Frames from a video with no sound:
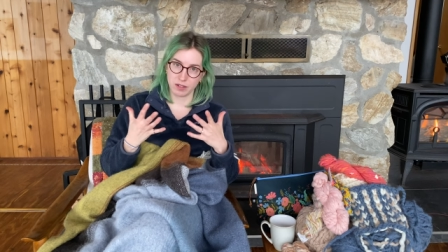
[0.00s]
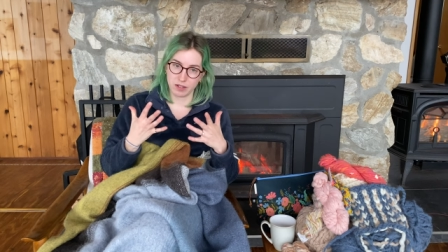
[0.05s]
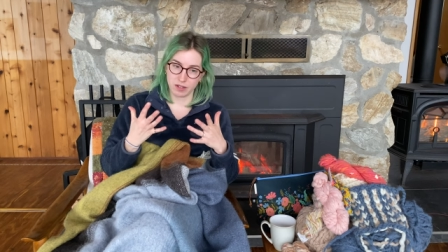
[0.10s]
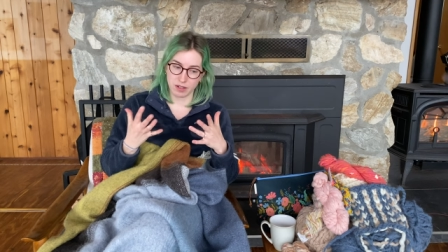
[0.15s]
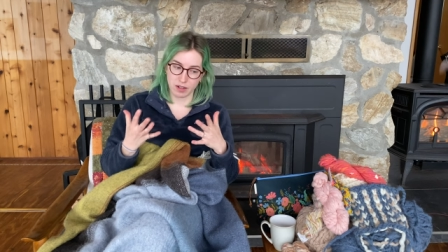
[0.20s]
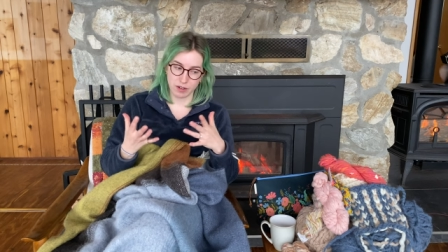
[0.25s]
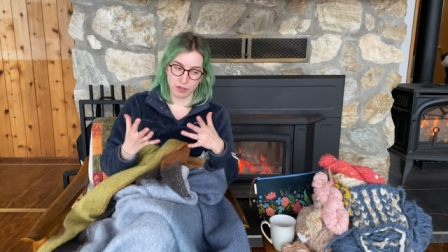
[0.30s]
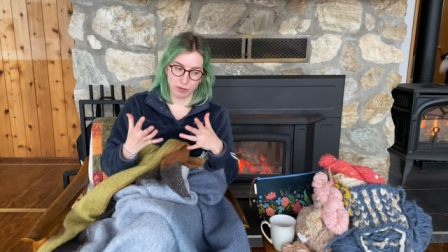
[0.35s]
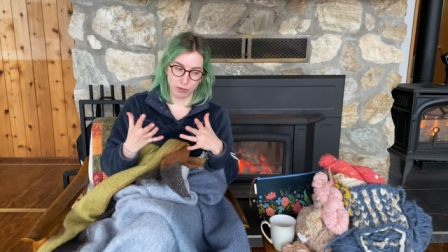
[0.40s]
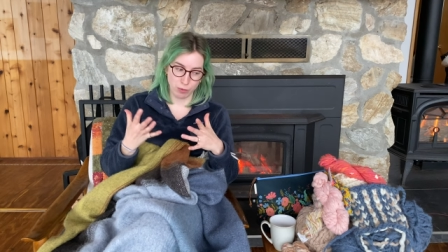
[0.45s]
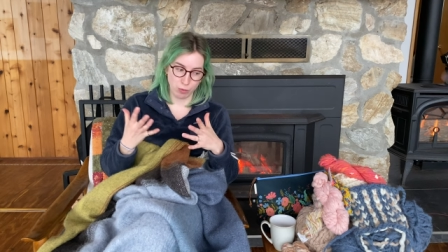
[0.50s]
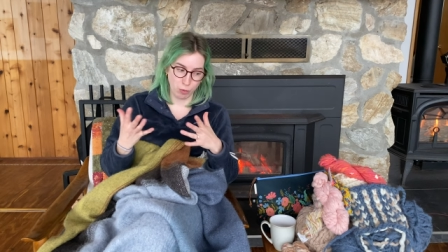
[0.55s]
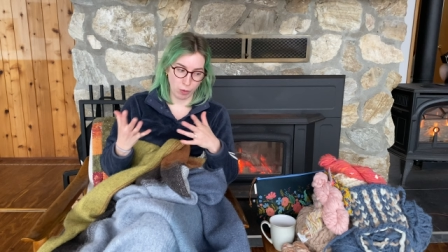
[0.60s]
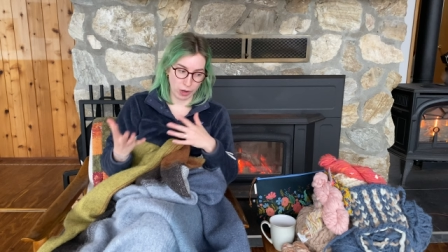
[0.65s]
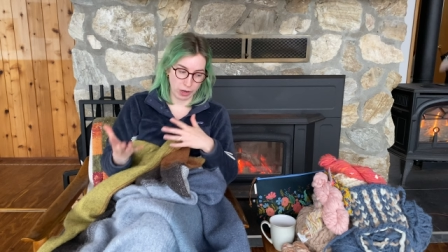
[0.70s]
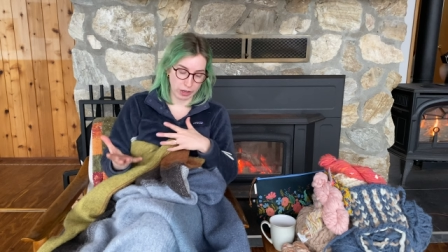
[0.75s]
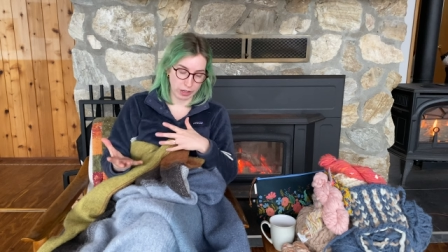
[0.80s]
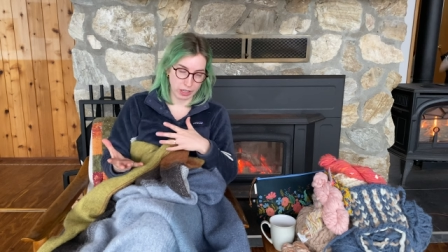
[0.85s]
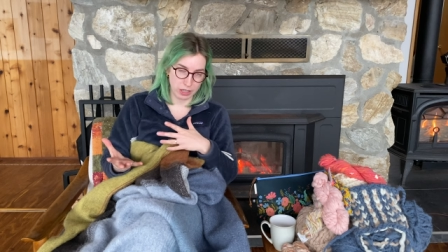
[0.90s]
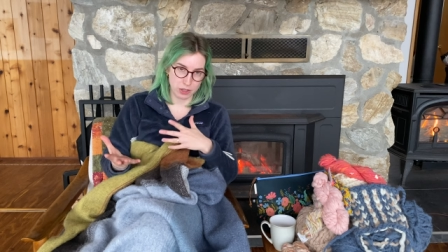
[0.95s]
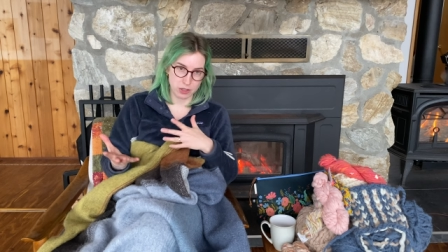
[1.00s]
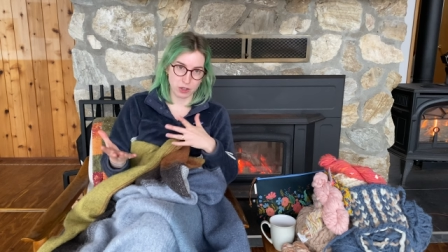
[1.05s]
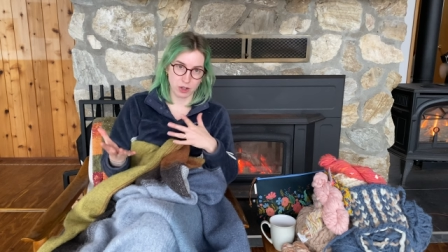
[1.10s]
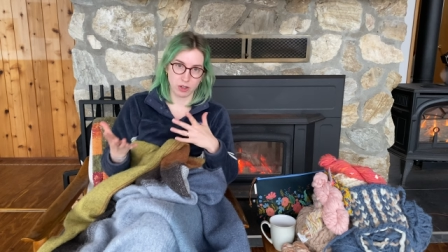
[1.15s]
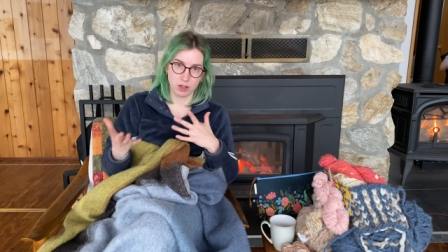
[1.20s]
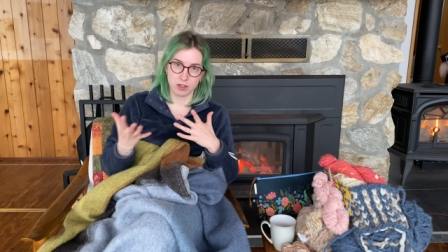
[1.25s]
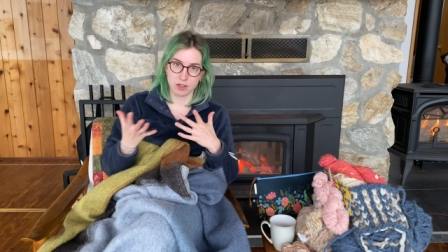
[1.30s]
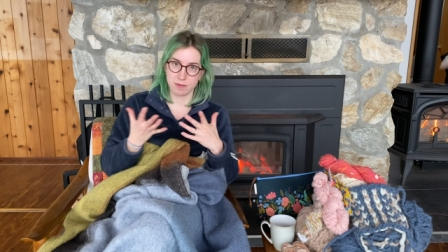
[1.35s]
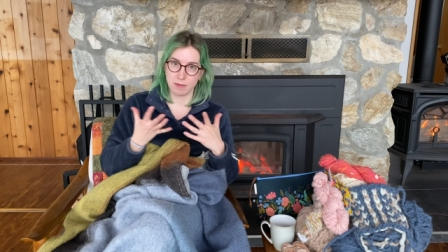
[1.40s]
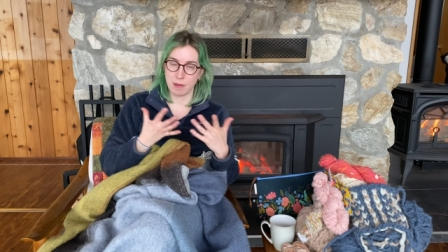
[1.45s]
of wearing
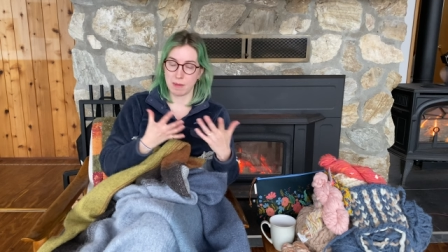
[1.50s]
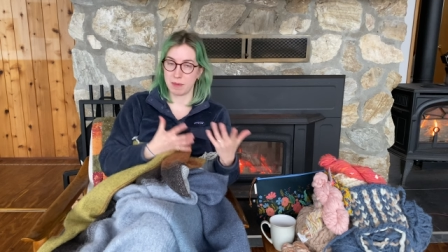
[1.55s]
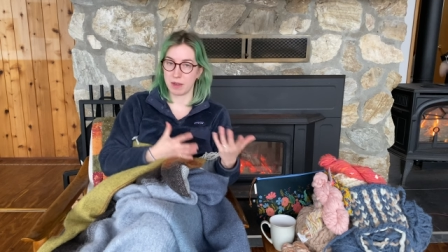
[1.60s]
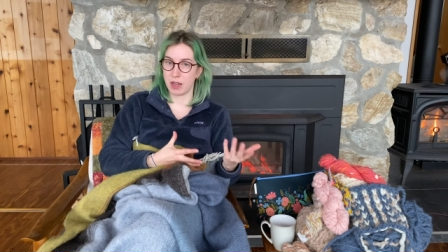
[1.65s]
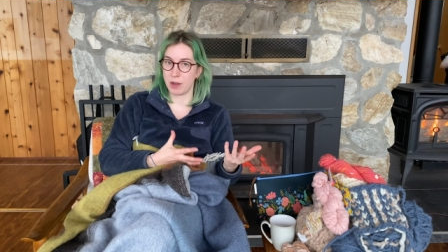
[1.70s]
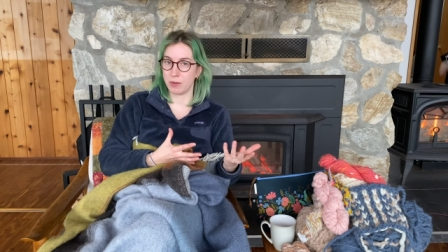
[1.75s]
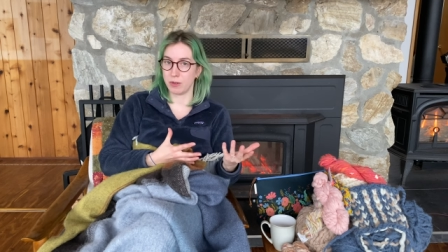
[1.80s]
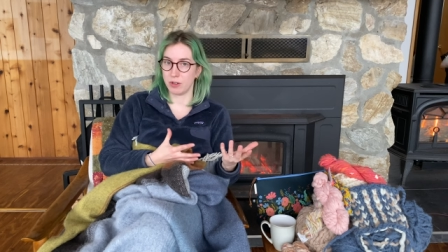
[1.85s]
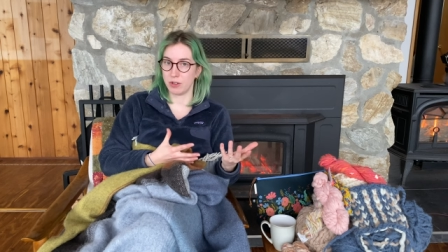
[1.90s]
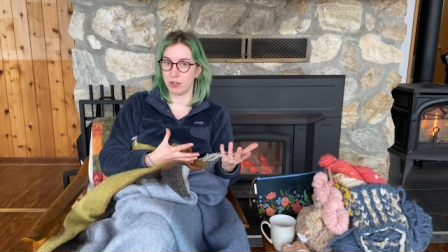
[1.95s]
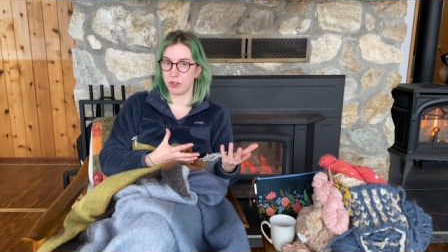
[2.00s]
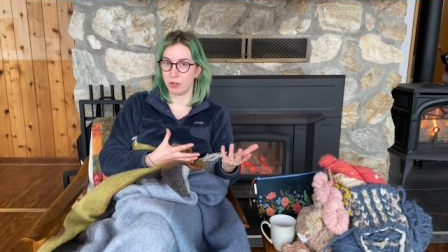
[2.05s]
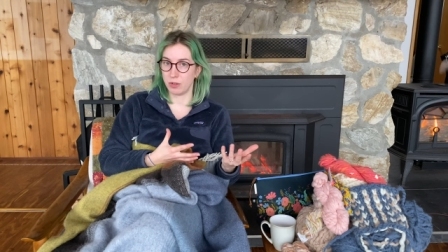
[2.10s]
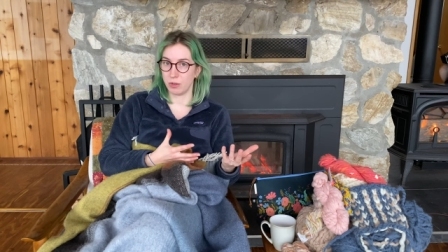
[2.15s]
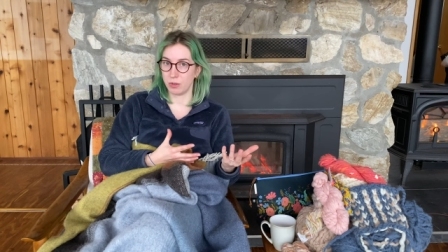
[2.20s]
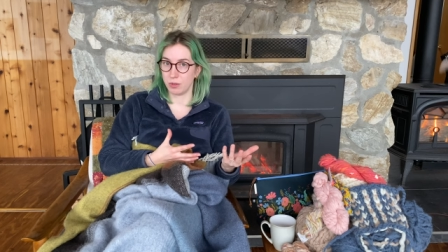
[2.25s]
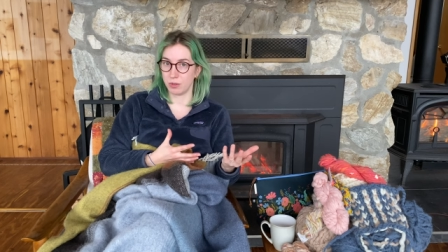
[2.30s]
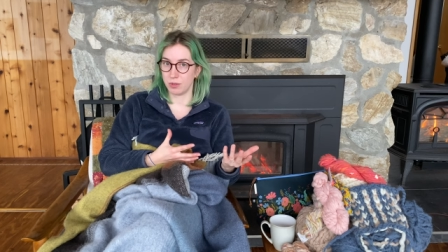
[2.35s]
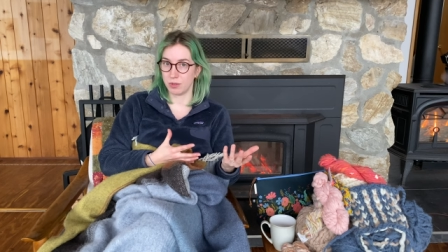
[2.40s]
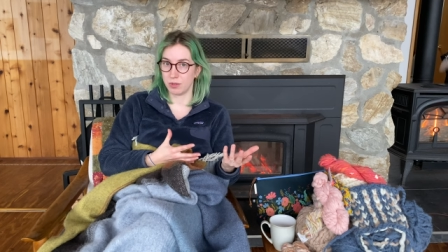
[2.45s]
shawls, maybe I would do